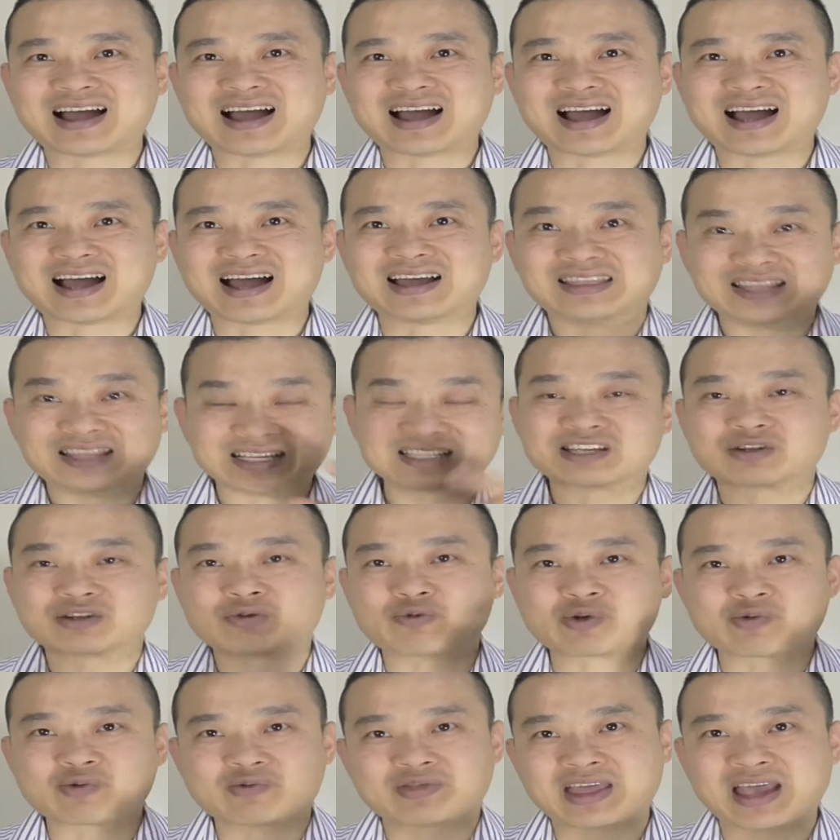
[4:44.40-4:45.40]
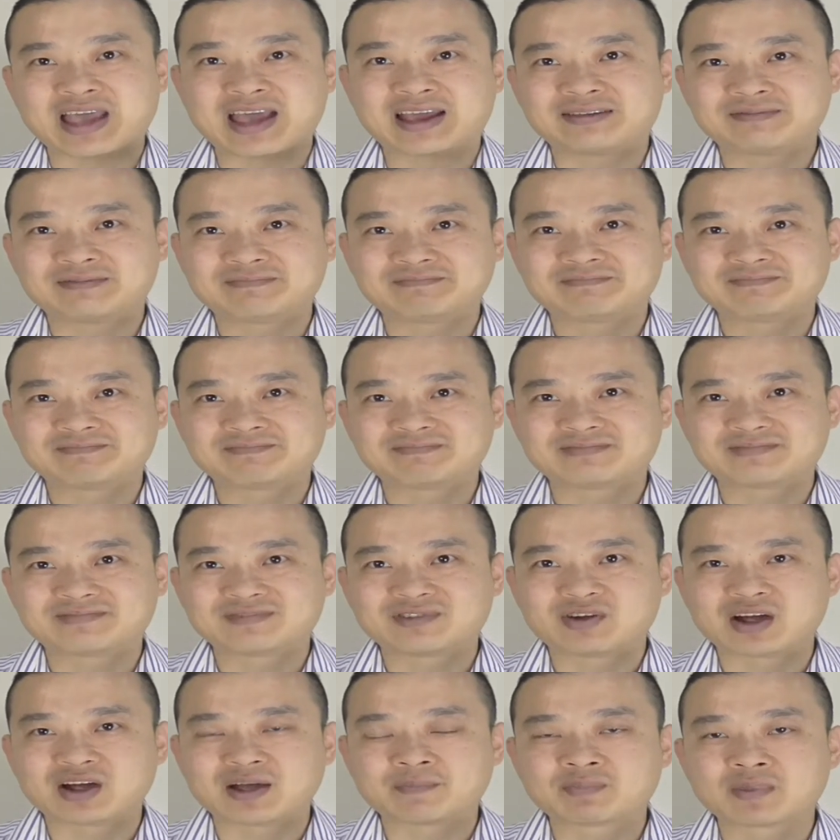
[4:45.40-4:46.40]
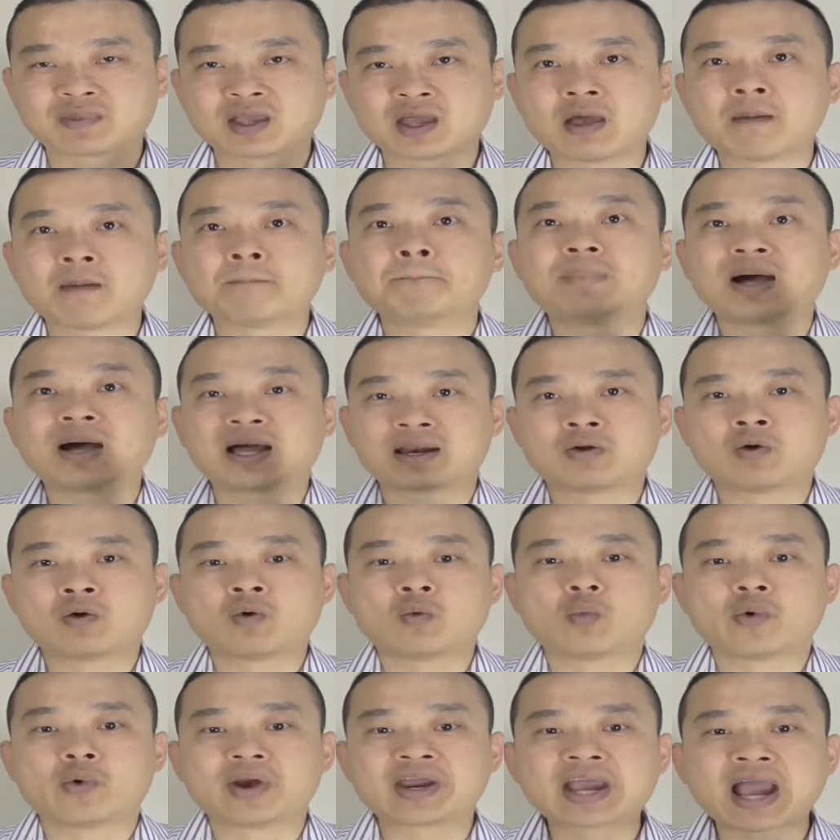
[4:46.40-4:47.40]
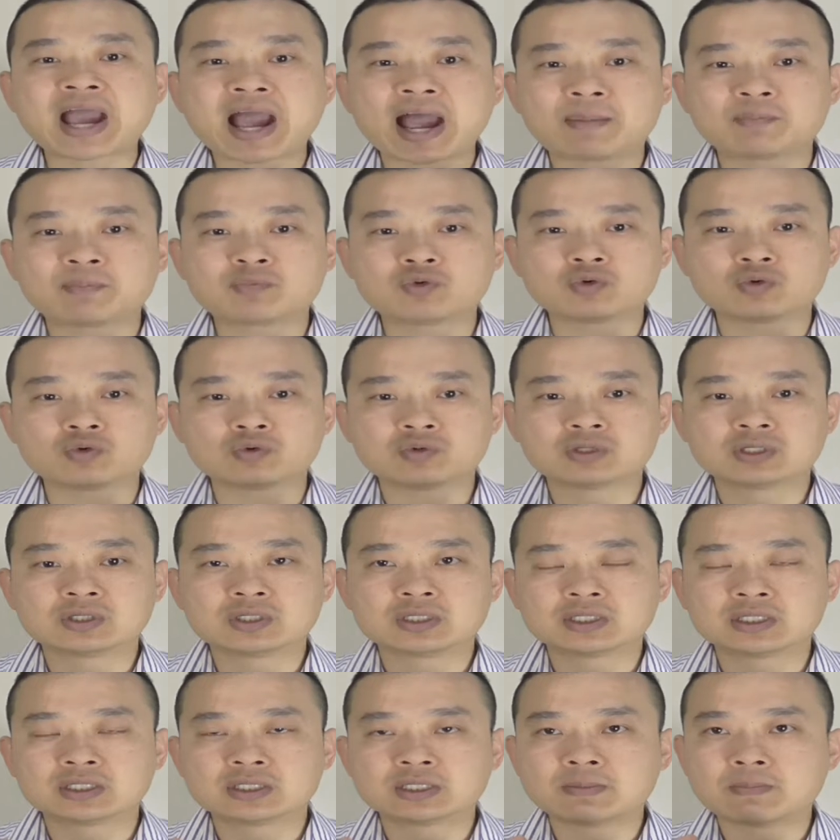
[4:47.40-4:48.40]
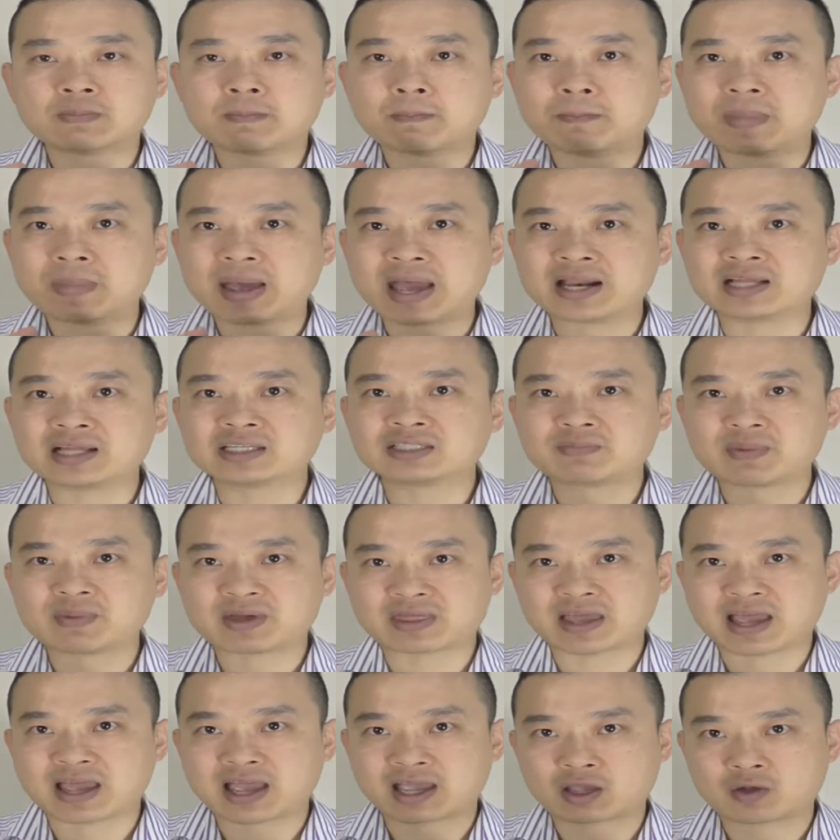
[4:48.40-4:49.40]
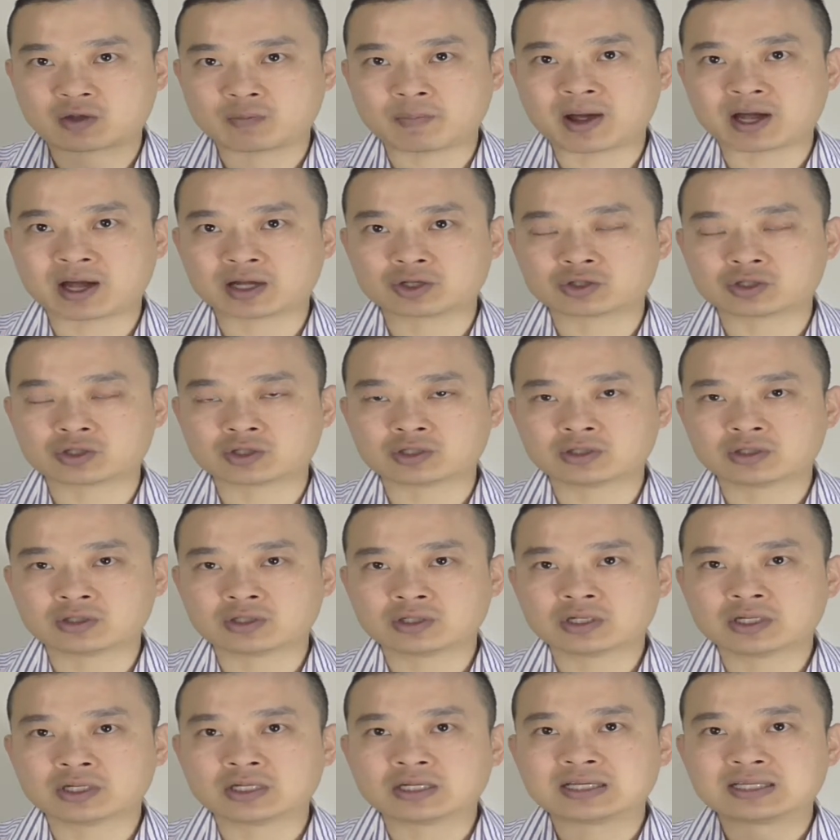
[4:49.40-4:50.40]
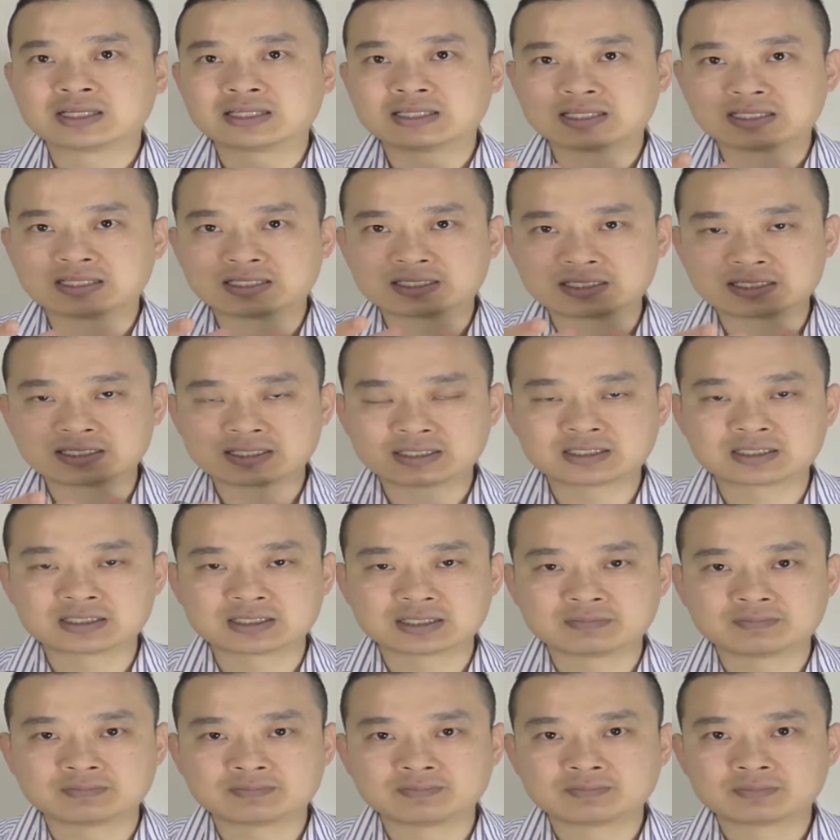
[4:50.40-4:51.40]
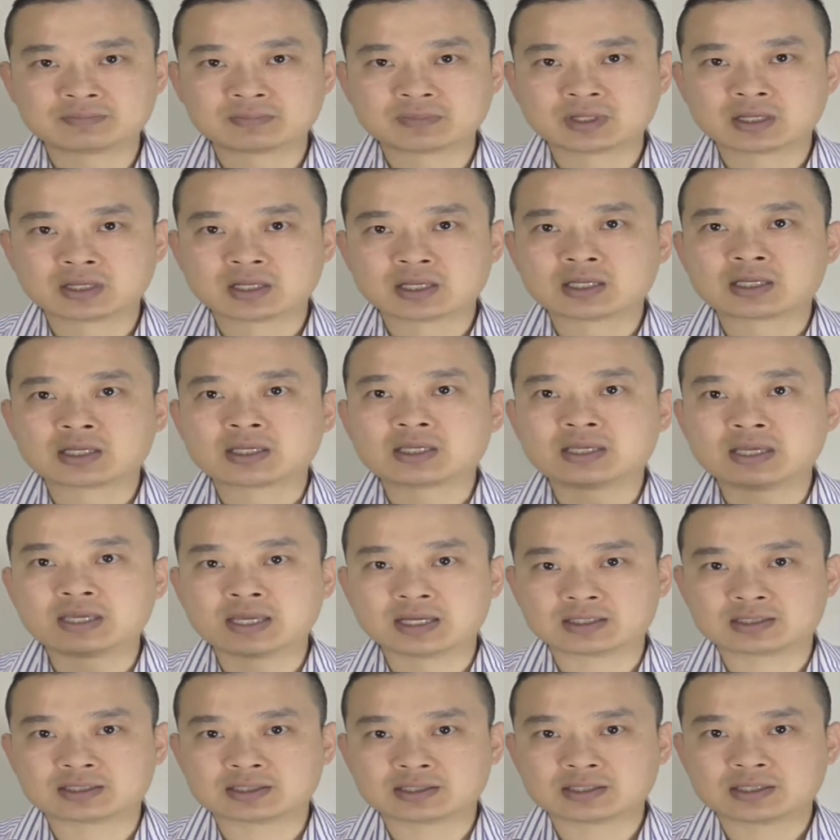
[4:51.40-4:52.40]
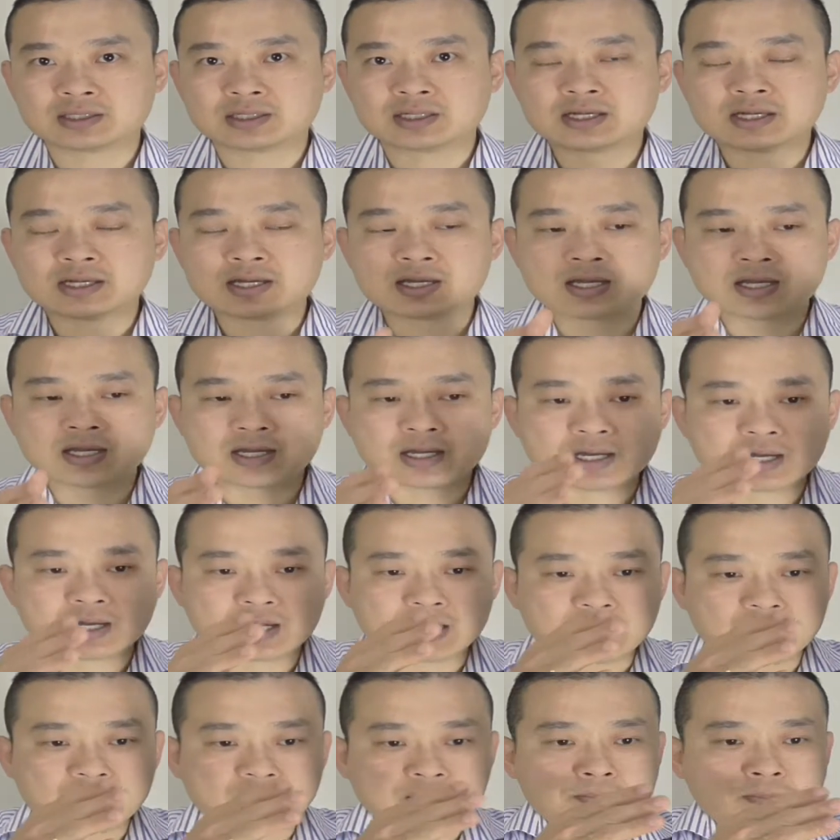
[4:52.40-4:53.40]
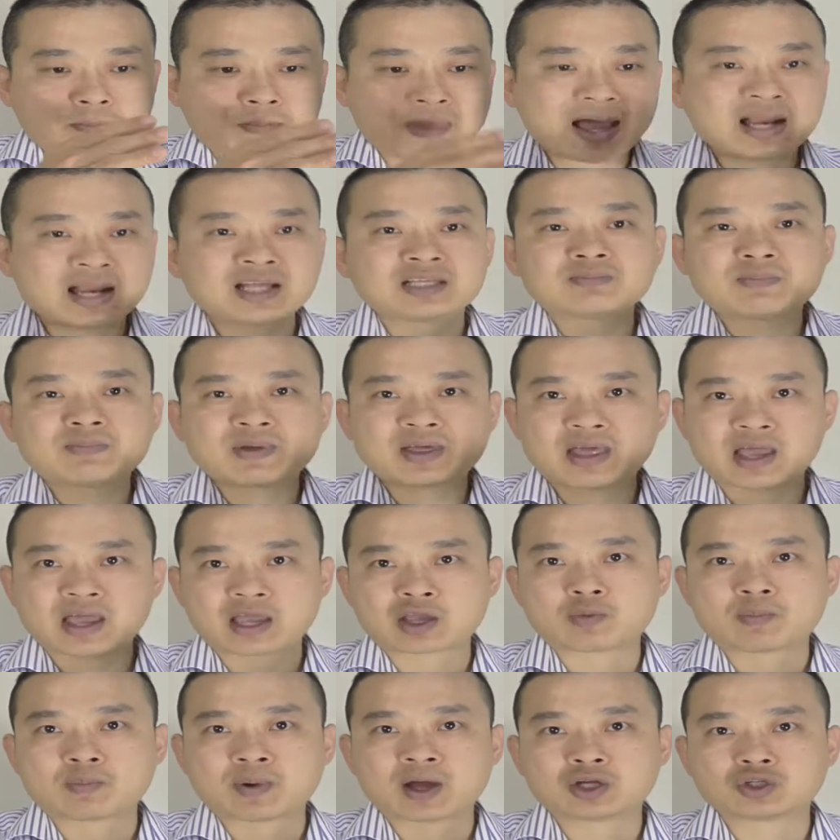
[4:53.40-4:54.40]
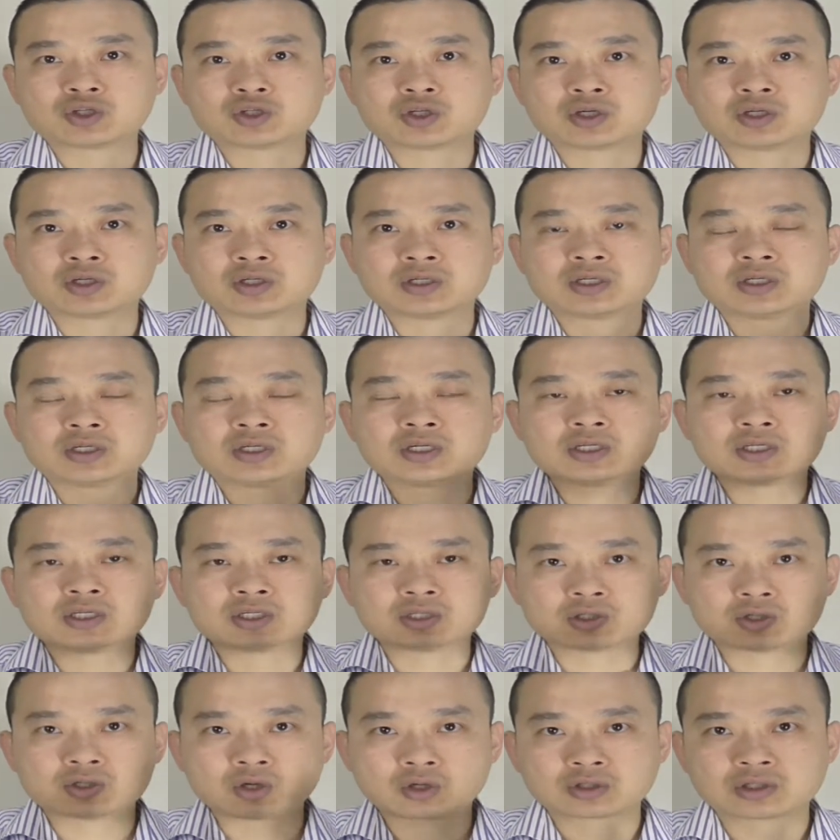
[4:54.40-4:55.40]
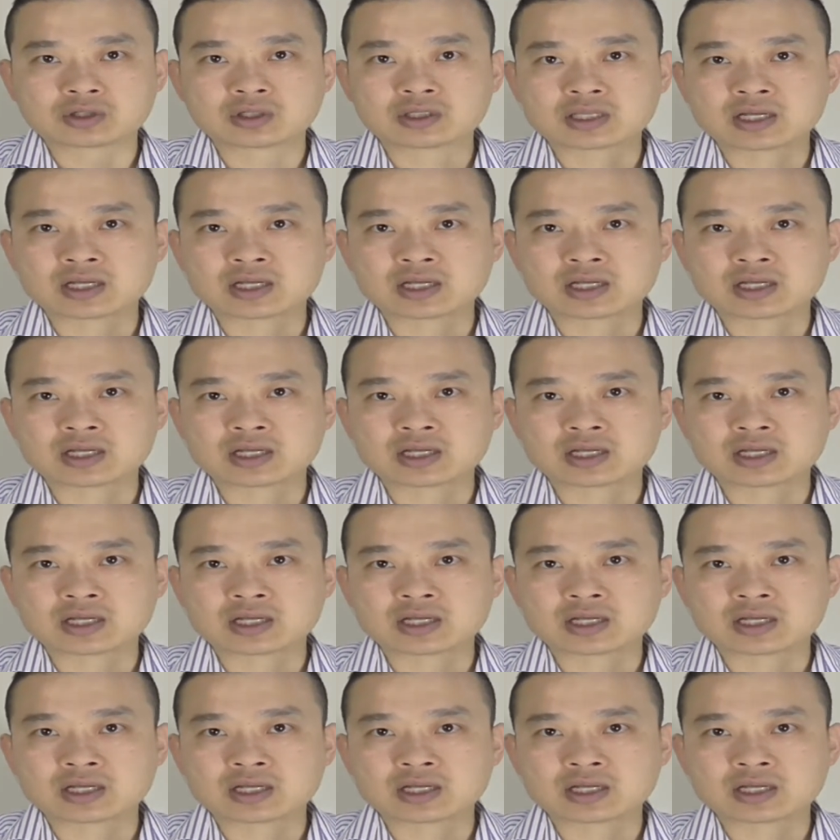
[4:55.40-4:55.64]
I disagree with that. Right. But when it comes to Balance Method Acupuncture, the system, yes, in Balance Method Acupuncture, Dr.